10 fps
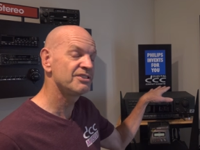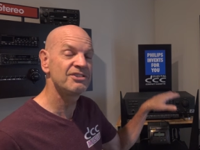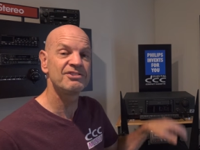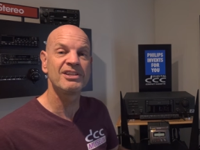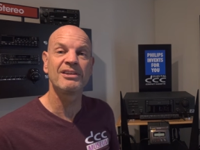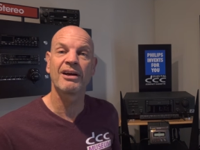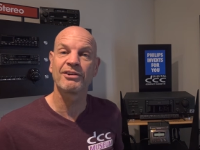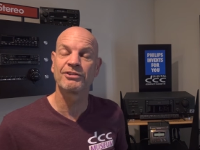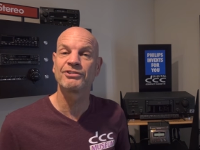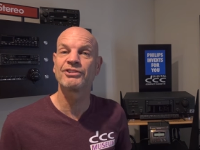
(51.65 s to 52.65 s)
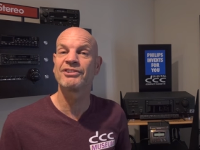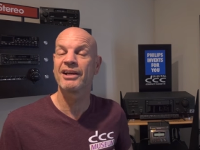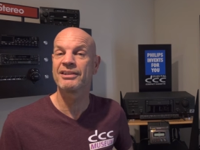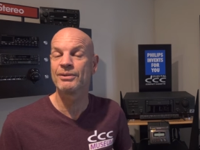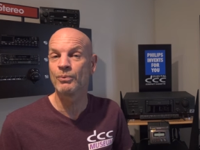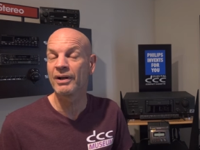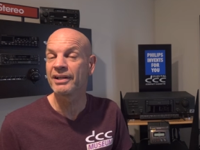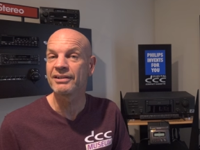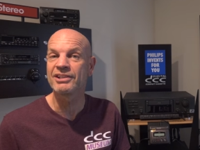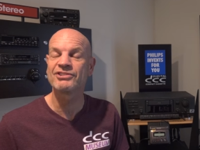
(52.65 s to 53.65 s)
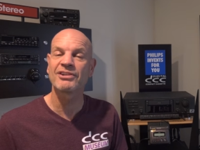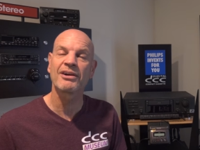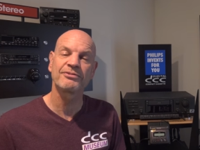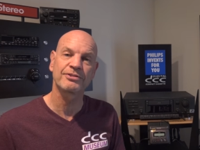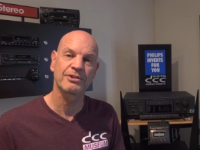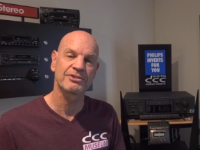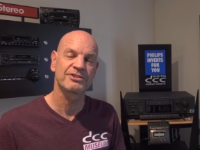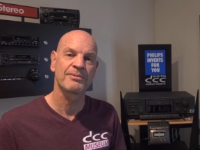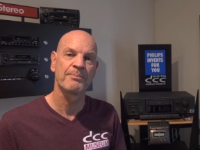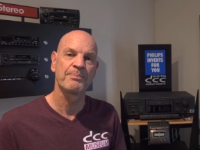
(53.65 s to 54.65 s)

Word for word: DCC 900 that he willingly signed for us.